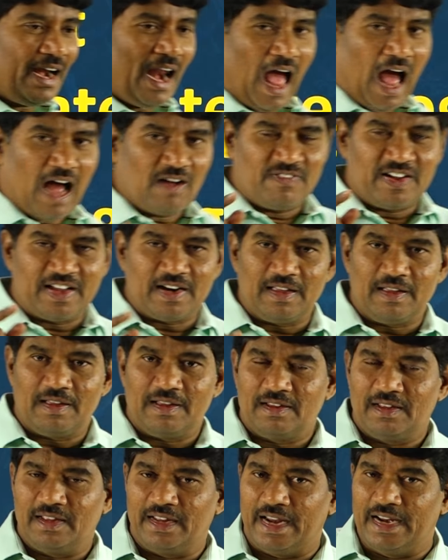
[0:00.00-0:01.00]

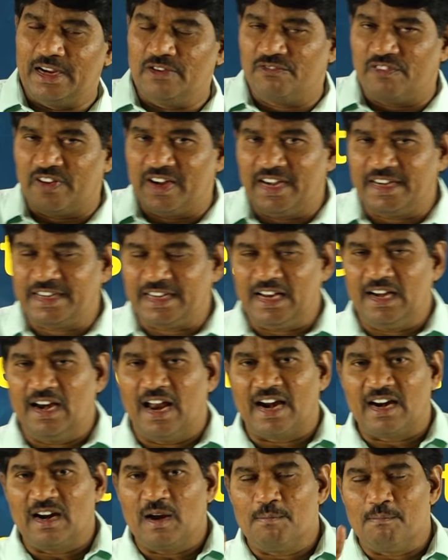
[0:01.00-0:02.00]
our Infinity
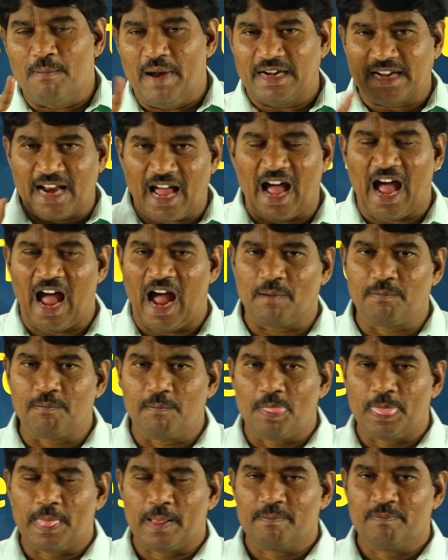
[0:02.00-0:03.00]
Learn Meta app,
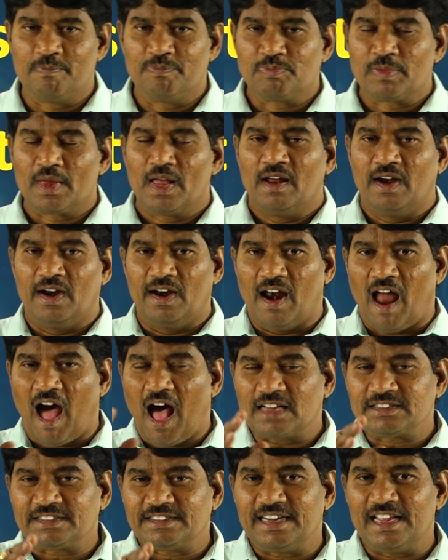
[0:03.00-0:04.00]

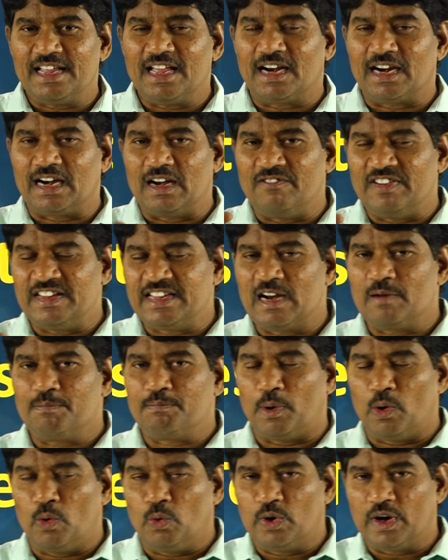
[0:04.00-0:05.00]
last year revision
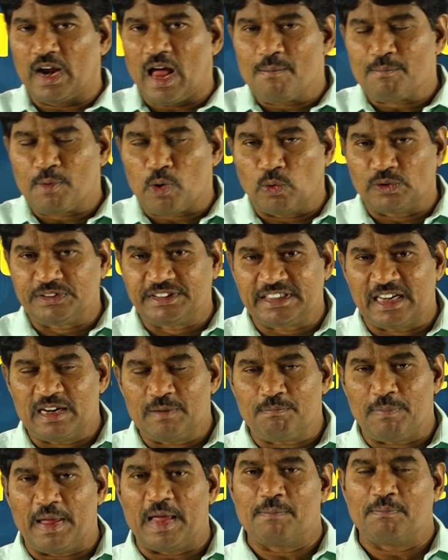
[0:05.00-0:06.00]
program question
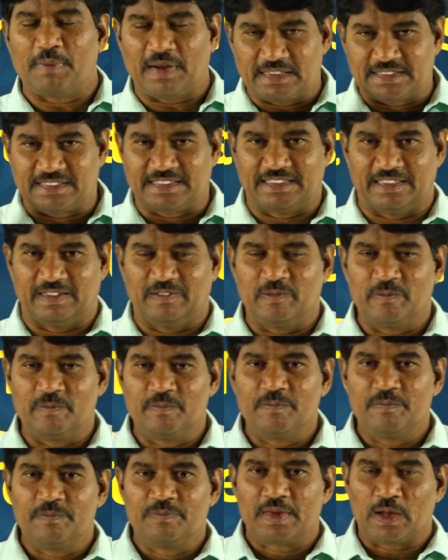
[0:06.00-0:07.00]
papers,
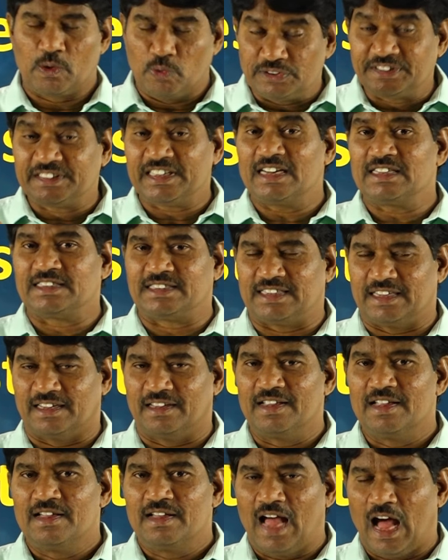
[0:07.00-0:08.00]
questions
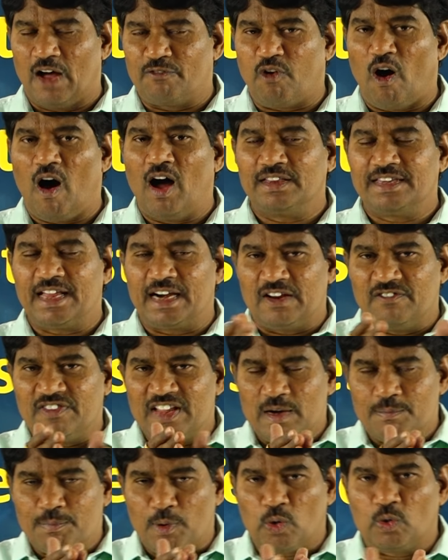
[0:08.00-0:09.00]
of all the
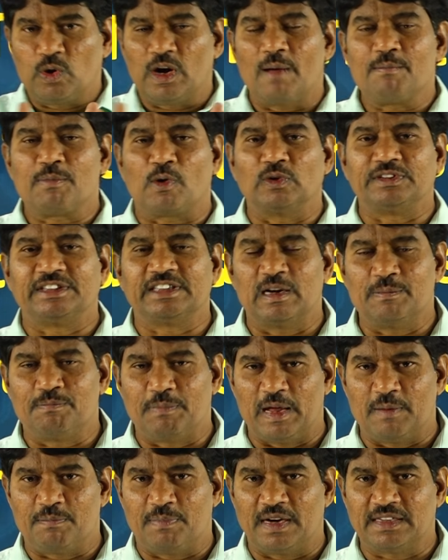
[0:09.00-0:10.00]
revision program question
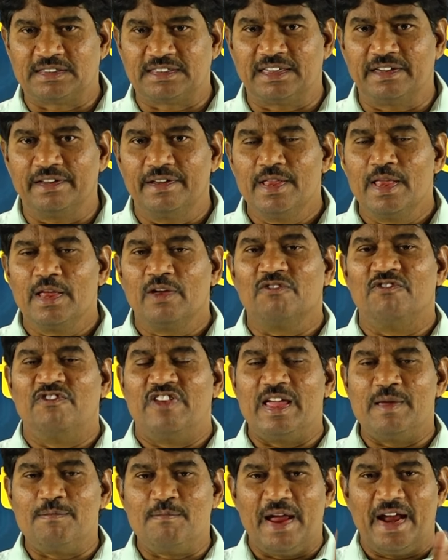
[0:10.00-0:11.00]
papers
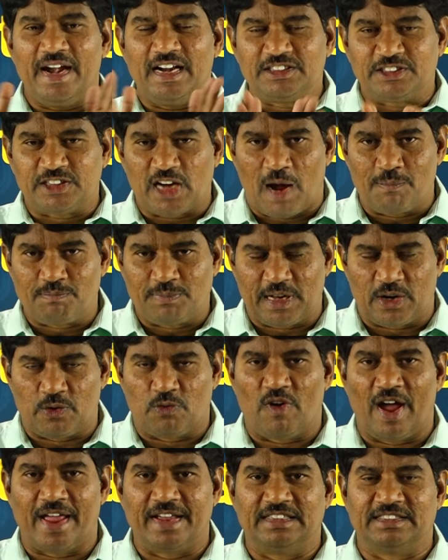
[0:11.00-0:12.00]
we made chapter
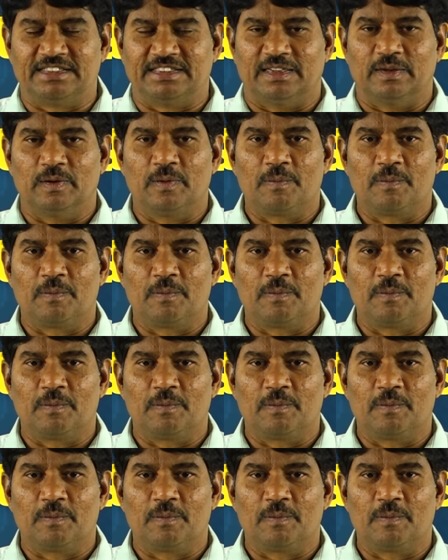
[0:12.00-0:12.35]
wise,